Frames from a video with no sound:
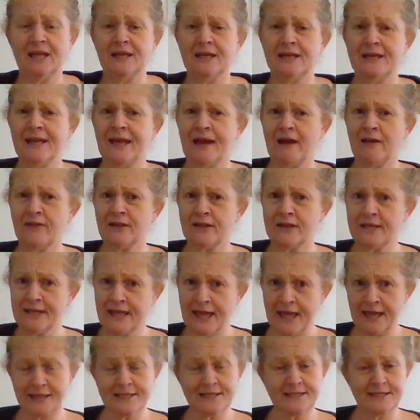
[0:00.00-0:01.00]
Now the
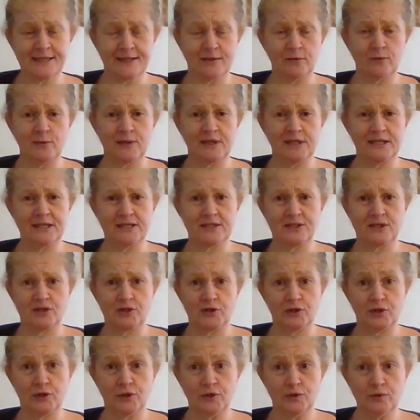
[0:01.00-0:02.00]
next thing we need to
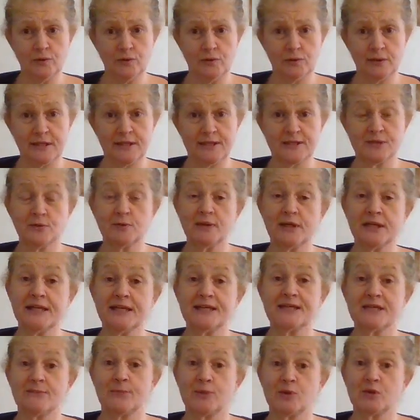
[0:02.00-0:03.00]
do is we
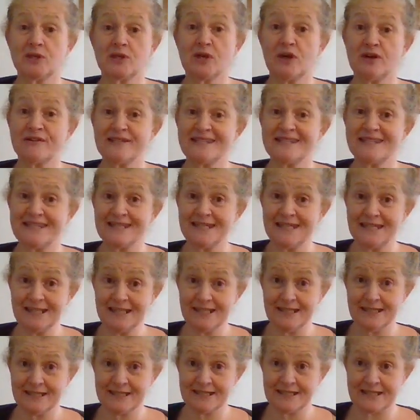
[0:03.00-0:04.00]
need to put our
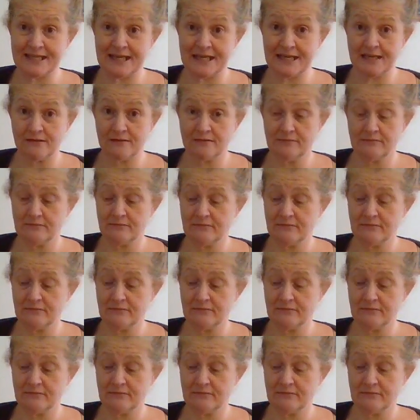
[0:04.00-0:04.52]
seeds in.